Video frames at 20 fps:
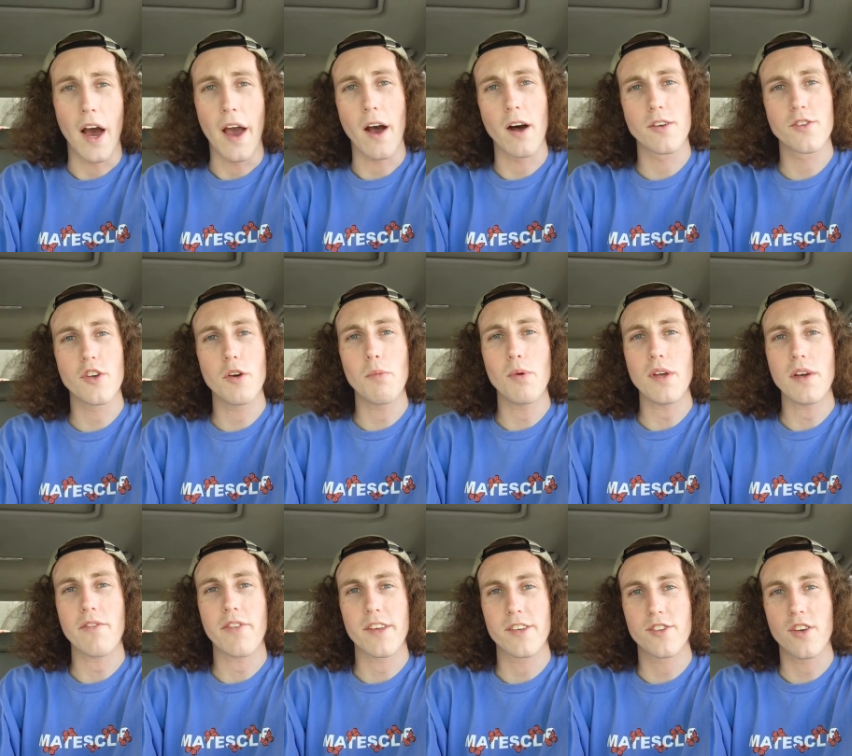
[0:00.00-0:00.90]
I also
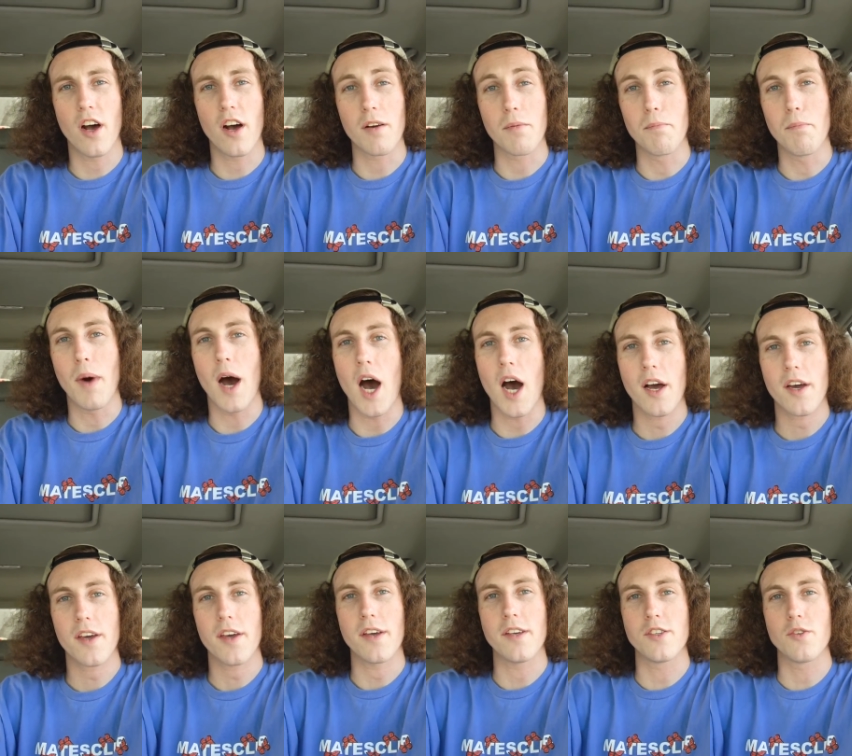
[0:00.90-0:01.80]
believe the song
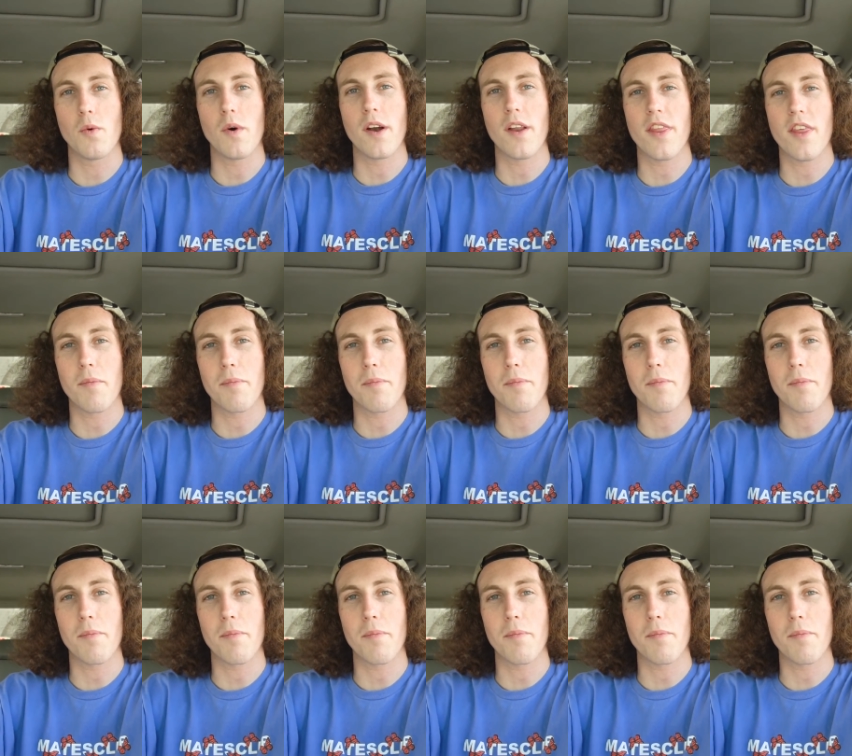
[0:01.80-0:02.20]
Mock is one of